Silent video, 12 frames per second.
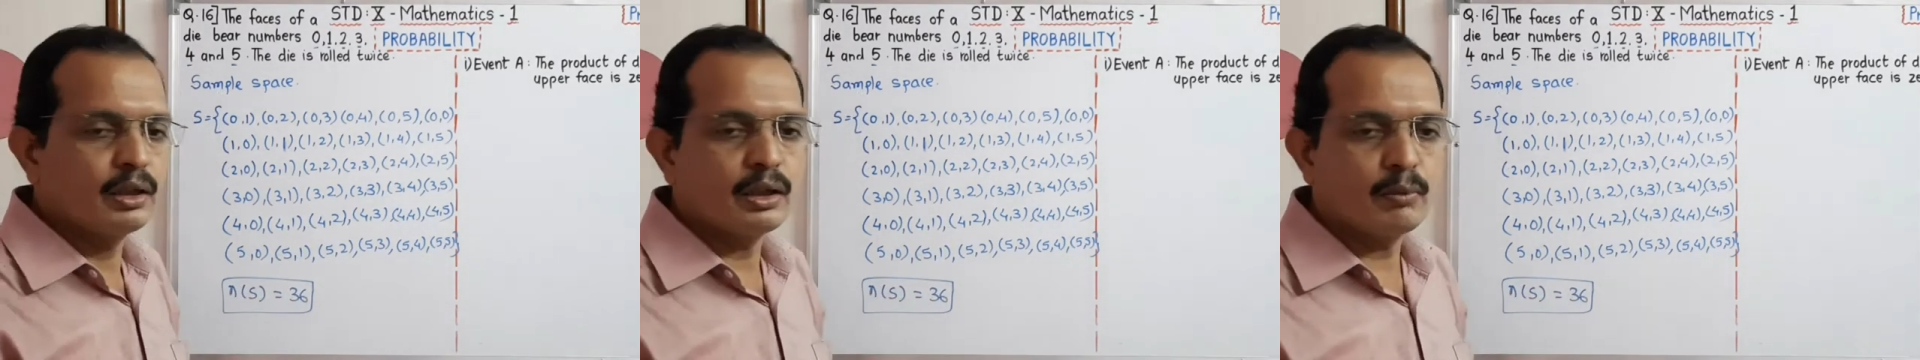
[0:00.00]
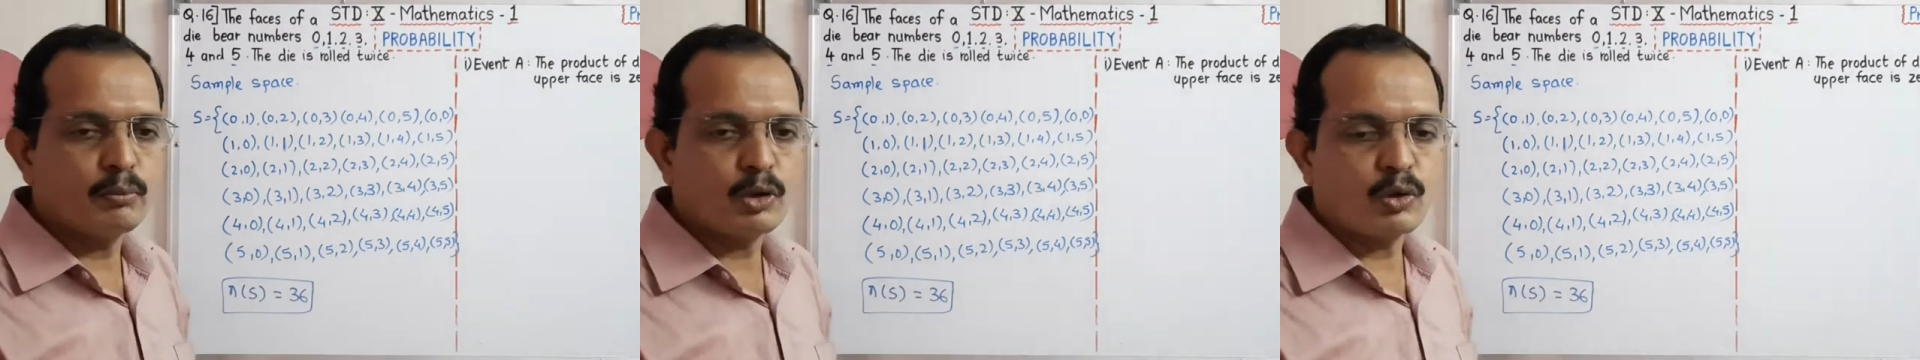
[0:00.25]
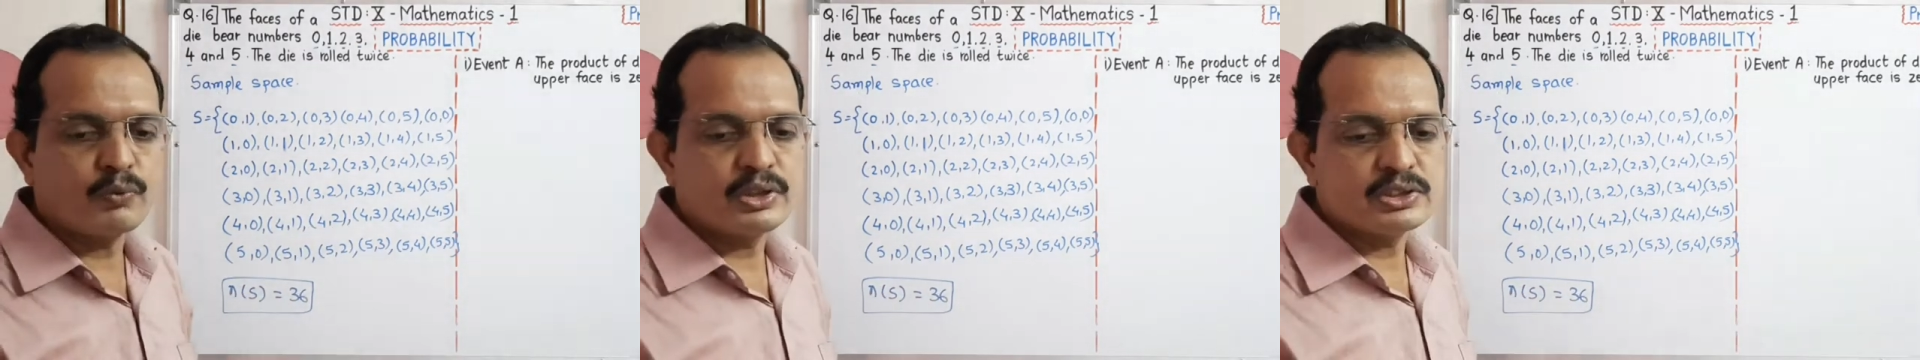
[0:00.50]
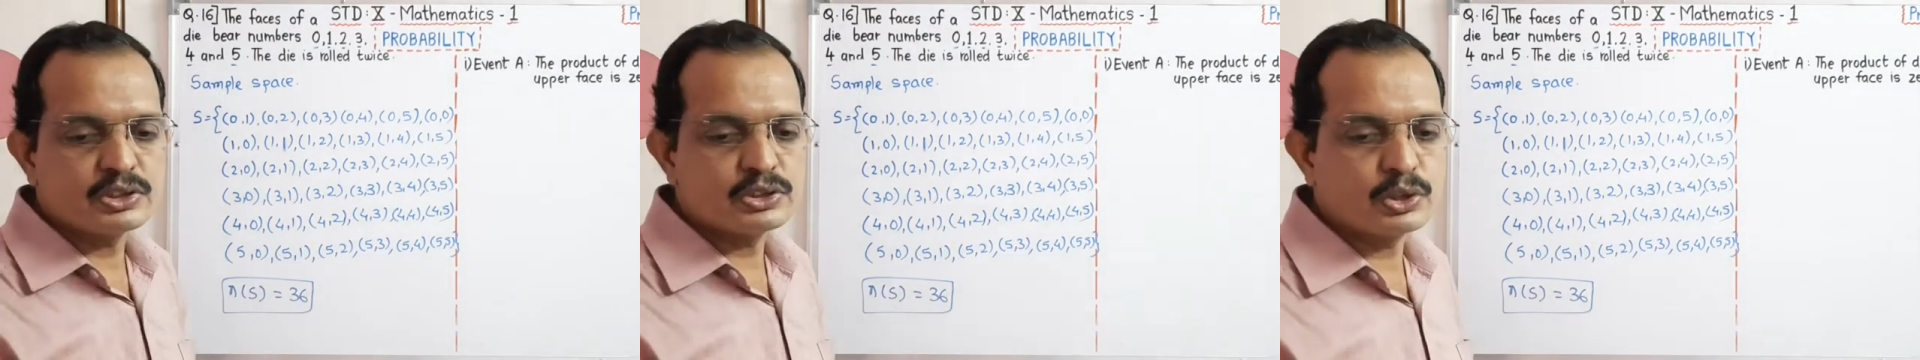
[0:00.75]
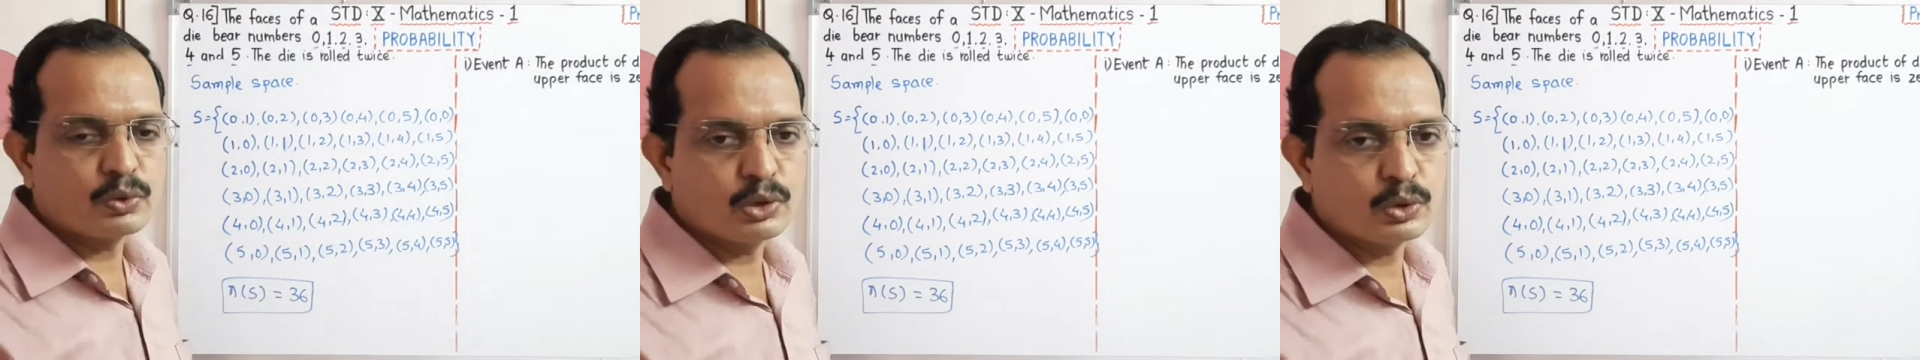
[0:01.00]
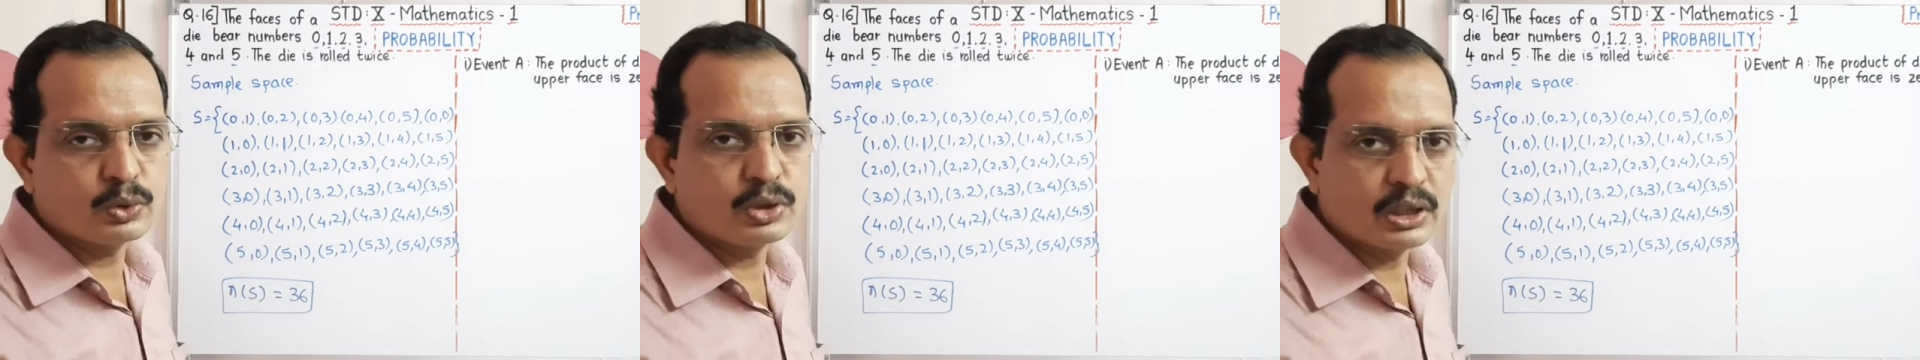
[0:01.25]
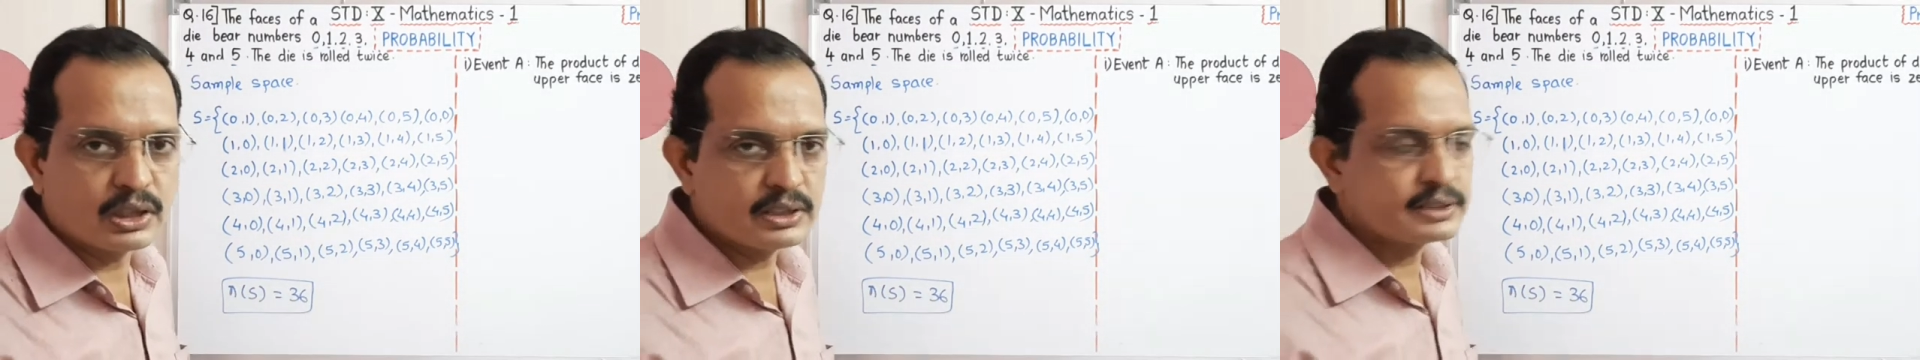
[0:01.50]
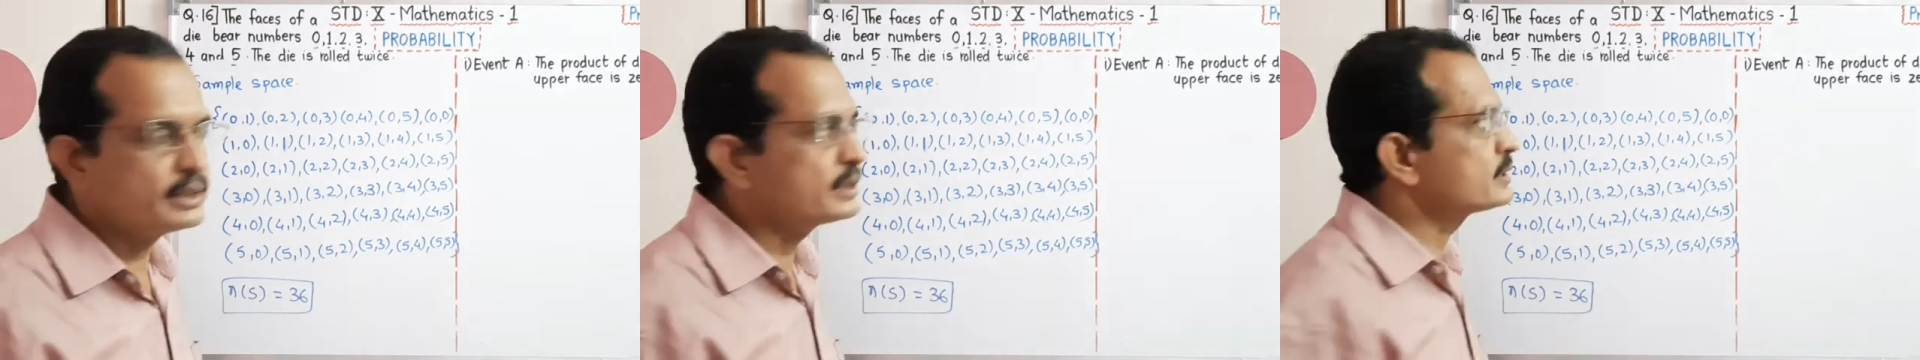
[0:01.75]
number of S is equal to
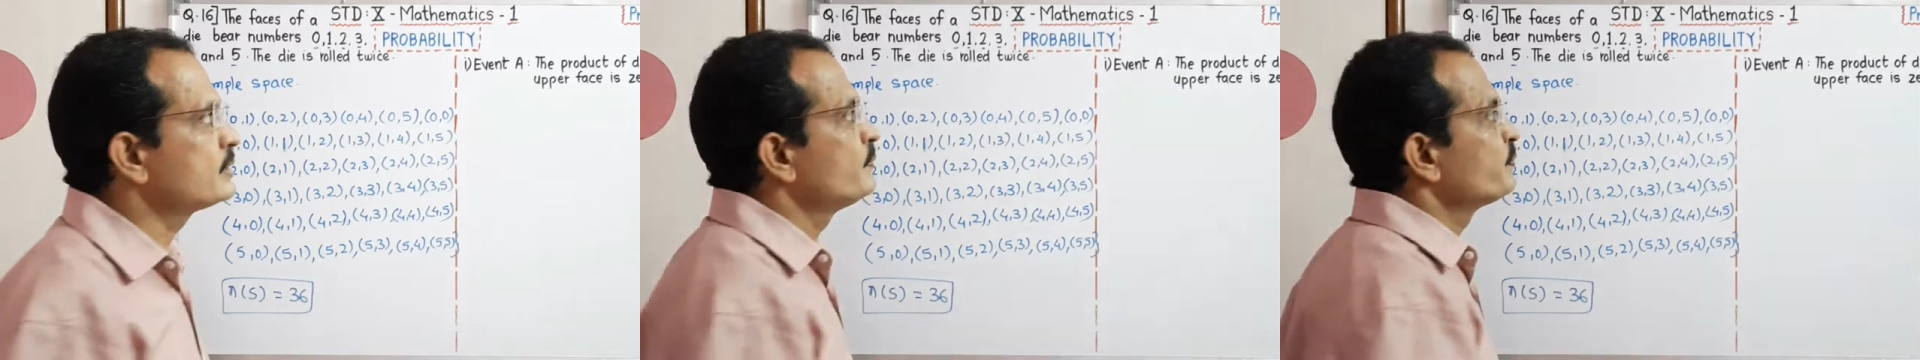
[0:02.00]
36.